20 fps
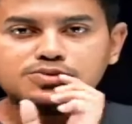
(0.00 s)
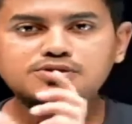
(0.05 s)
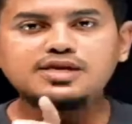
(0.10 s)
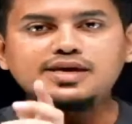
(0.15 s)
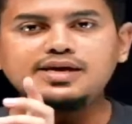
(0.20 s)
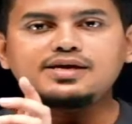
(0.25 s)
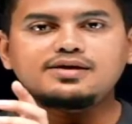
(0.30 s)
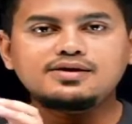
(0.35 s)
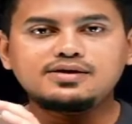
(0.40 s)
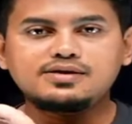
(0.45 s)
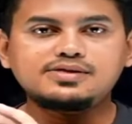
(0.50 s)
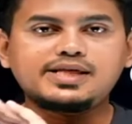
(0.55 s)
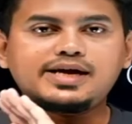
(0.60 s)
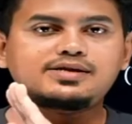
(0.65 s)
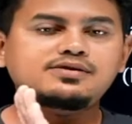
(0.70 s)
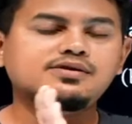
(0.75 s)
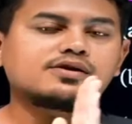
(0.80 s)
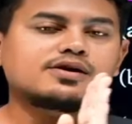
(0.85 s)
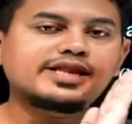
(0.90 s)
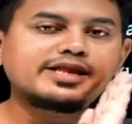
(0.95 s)
we should think
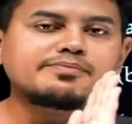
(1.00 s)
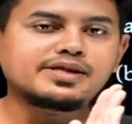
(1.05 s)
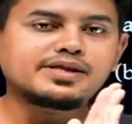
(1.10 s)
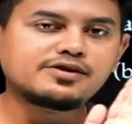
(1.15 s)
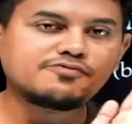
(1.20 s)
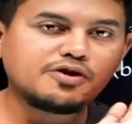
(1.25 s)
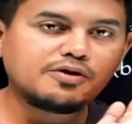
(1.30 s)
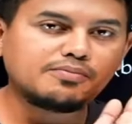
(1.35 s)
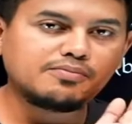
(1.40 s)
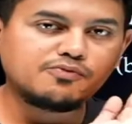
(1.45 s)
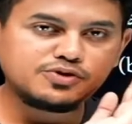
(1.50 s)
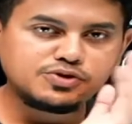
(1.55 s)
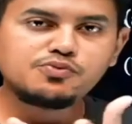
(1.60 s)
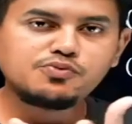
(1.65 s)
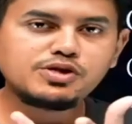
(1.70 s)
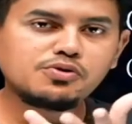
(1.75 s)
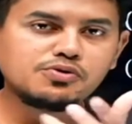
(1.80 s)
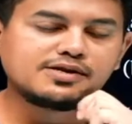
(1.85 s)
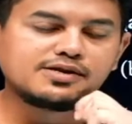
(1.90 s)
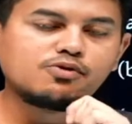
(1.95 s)
that in a period from,
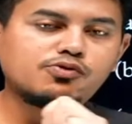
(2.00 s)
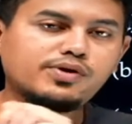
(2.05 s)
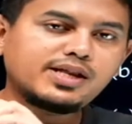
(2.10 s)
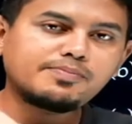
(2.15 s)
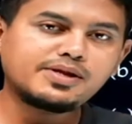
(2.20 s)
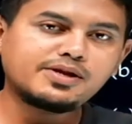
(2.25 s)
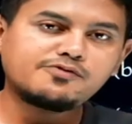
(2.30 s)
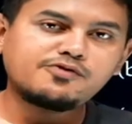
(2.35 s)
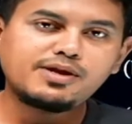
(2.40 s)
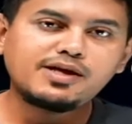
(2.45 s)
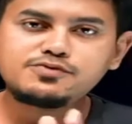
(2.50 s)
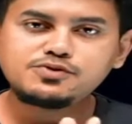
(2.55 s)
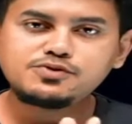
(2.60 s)
we know that in a period